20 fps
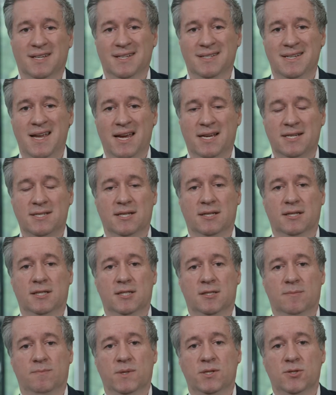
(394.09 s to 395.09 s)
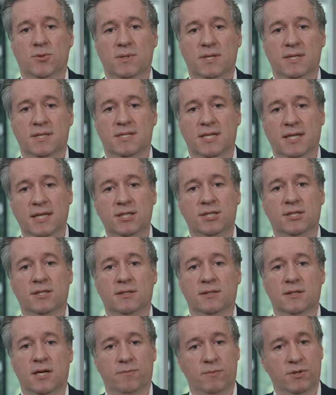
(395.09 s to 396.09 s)
a nexus, between
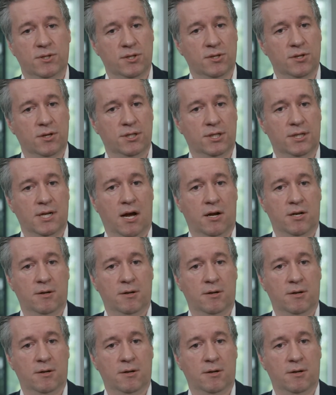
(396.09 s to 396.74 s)
teaching and research in our